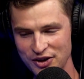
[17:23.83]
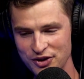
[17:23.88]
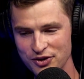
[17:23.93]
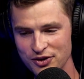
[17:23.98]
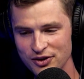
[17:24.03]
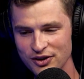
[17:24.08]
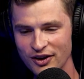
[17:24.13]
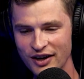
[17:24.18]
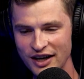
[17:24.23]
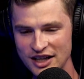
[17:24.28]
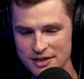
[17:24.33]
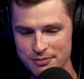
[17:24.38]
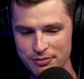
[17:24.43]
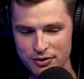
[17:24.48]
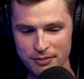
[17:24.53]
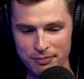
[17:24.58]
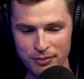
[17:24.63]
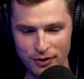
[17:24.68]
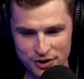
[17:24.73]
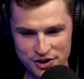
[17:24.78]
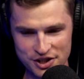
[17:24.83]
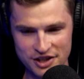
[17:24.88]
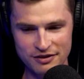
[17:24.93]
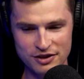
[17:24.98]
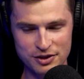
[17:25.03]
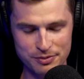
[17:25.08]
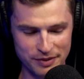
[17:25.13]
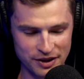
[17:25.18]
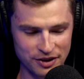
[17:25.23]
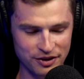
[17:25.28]
You like to put a positive
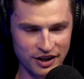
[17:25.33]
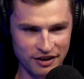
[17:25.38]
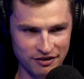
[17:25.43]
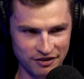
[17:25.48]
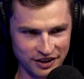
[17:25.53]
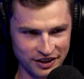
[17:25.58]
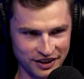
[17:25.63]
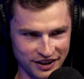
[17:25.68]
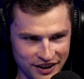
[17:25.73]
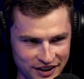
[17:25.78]
spin on everything.